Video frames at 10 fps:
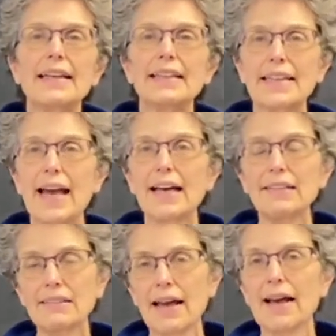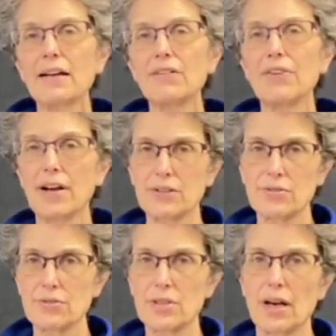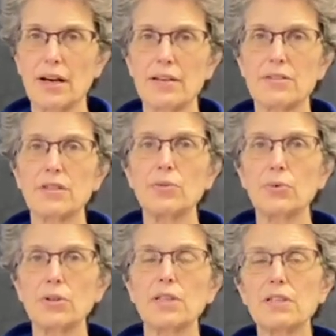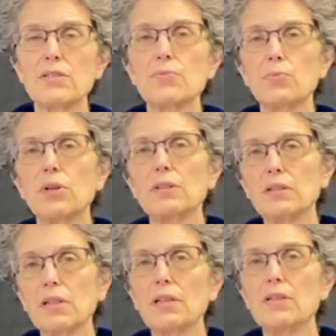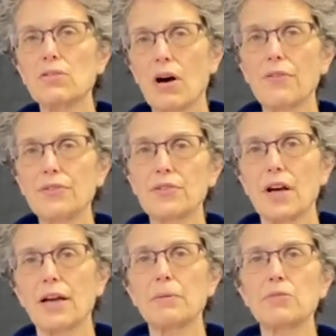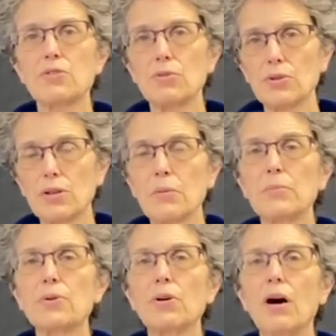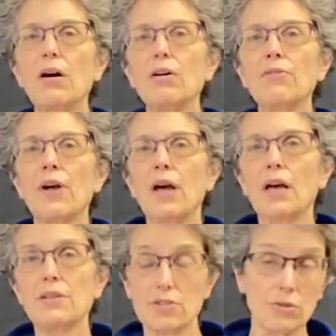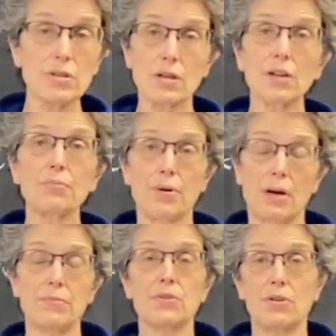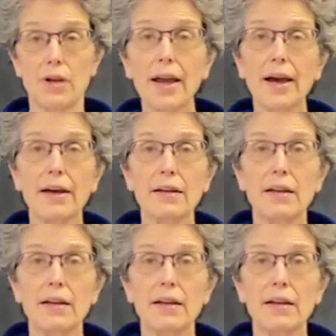That lack of exercise is what leads oftentimes to a number of serious health problems in our cat.